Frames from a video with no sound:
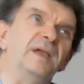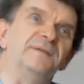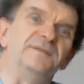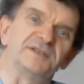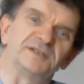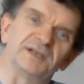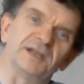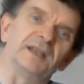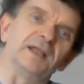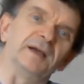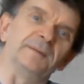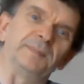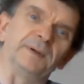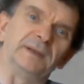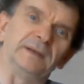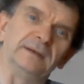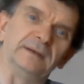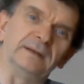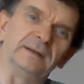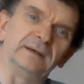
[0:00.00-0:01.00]
if you're setting up
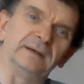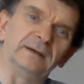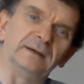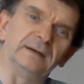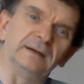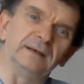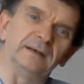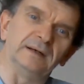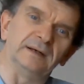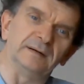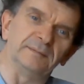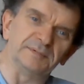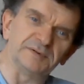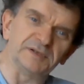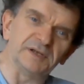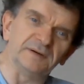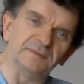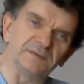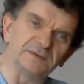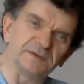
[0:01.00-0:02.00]
in an
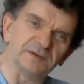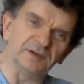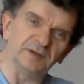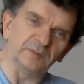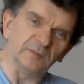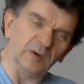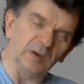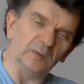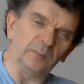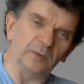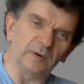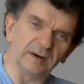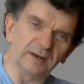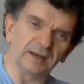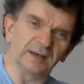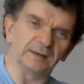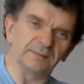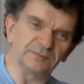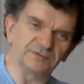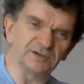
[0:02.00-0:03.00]
observatory, you'll probably
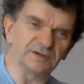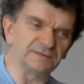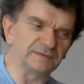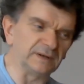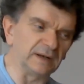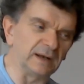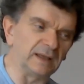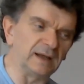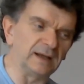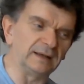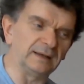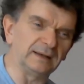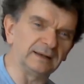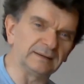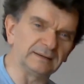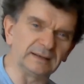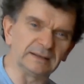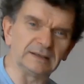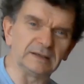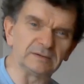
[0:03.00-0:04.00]
end up drift aligning,
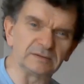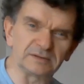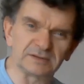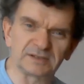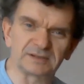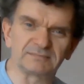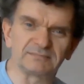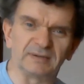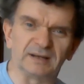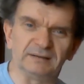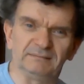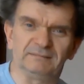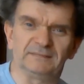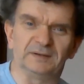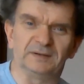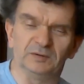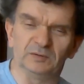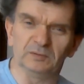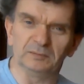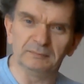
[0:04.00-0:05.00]
and
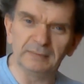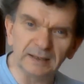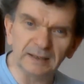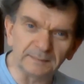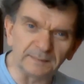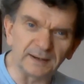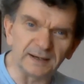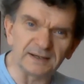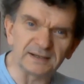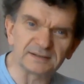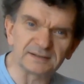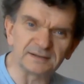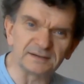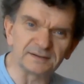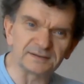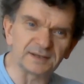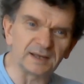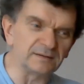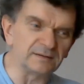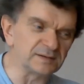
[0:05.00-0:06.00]
you'll minimize
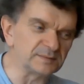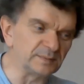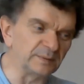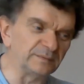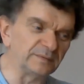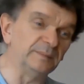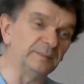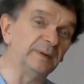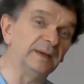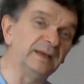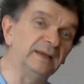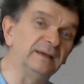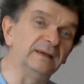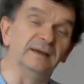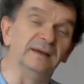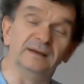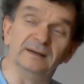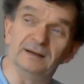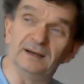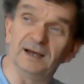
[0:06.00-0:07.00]
those errors. But for me,
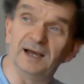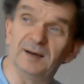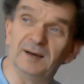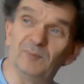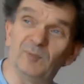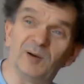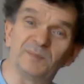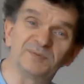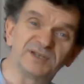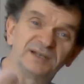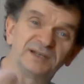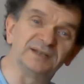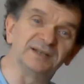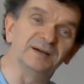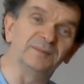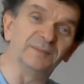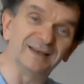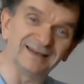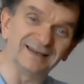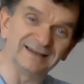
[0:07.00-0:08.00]
I'm
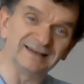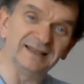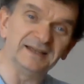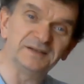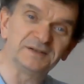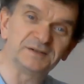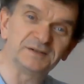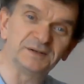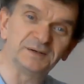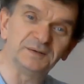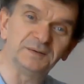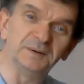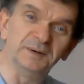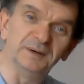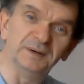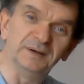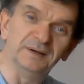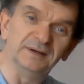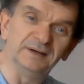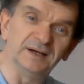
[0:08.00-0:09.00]
setting up when I need to,
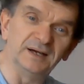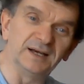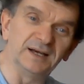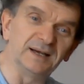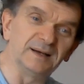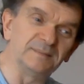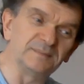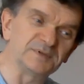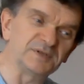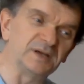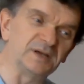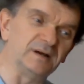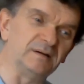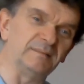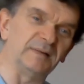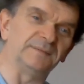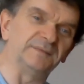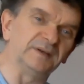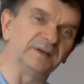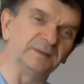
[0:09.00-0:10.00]
so
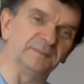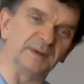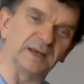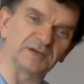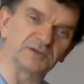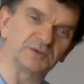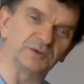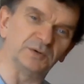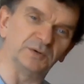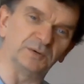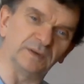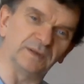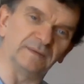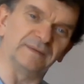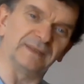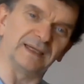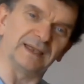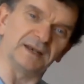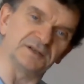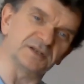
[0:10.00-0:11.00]
I'm having to make sure
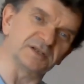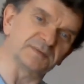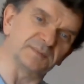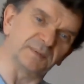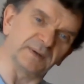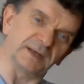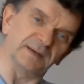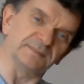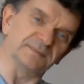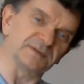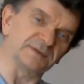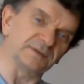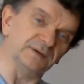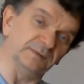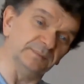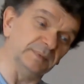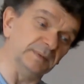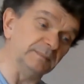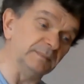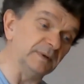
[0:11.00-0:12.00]
that adjustment comes
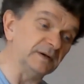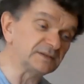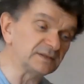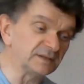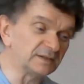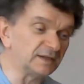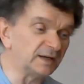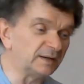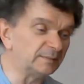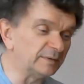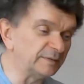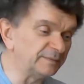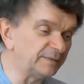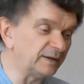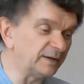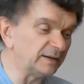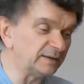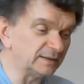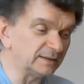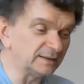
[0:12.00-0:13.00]
through. But most of the time, I'm
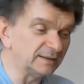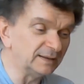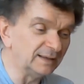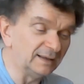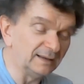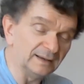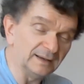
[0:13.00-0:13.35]
finding